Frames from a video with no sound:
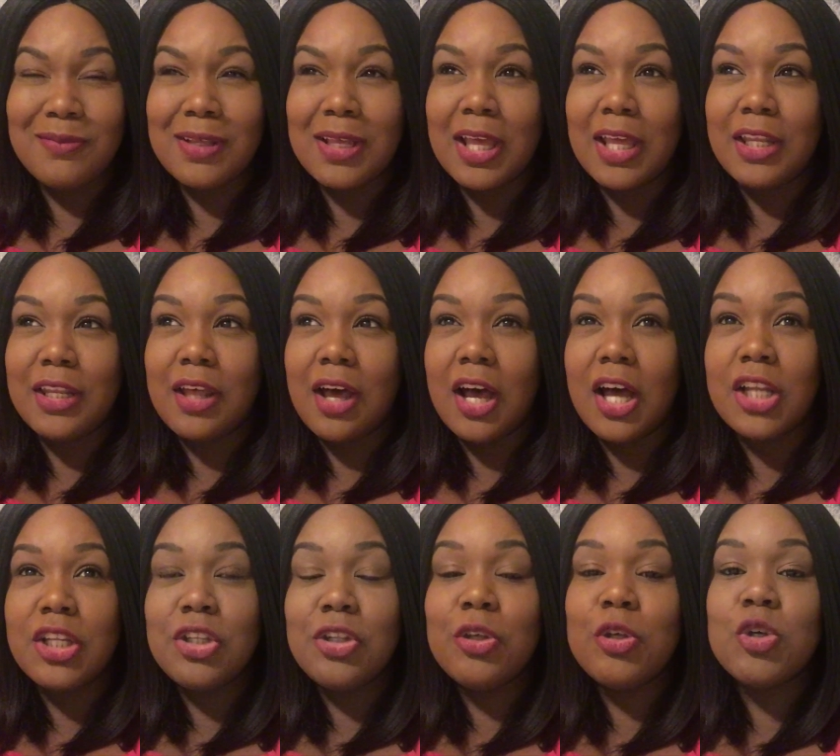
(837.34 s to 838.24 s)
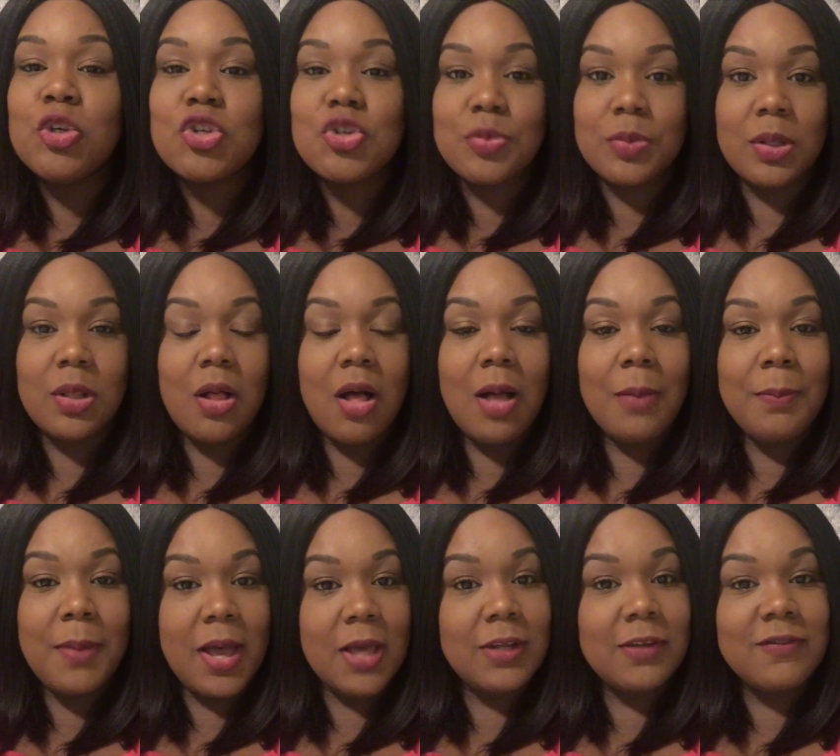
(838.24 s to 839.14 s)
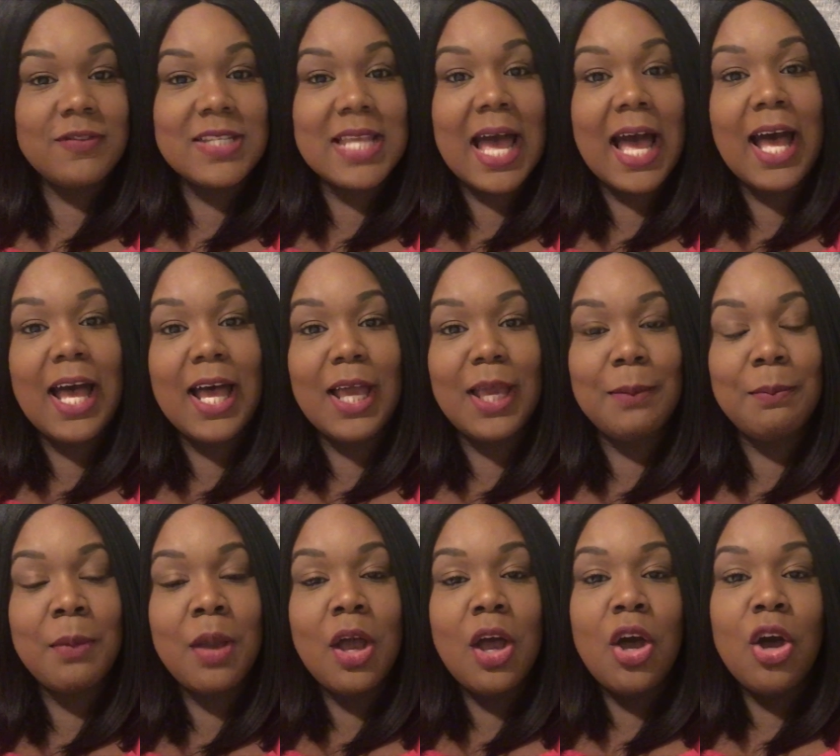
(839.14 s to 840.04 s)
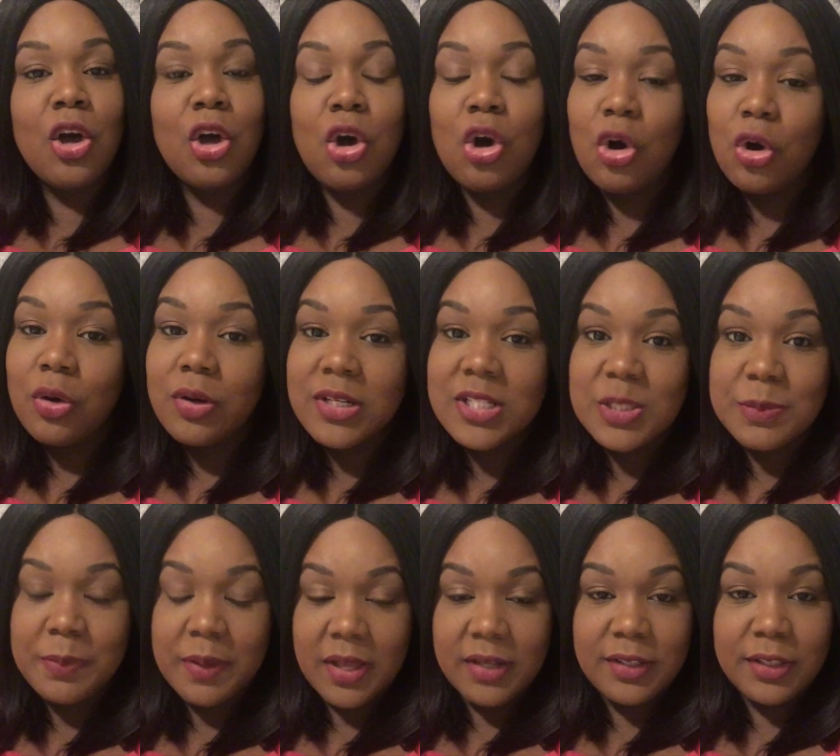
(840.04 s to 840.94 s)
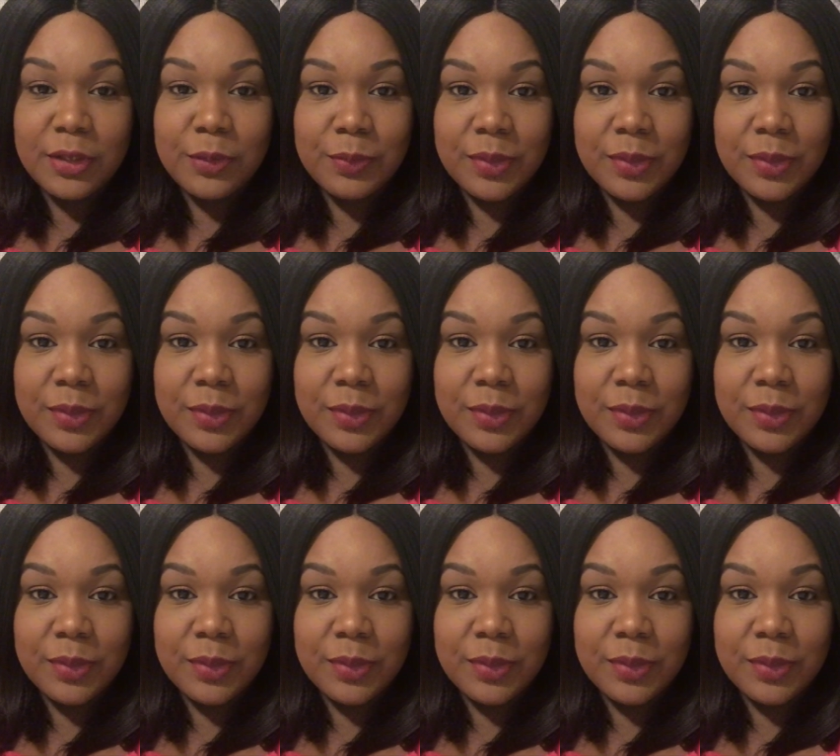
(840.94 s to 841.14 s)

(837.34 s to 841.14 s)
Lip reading: an unusual amount of time corresponding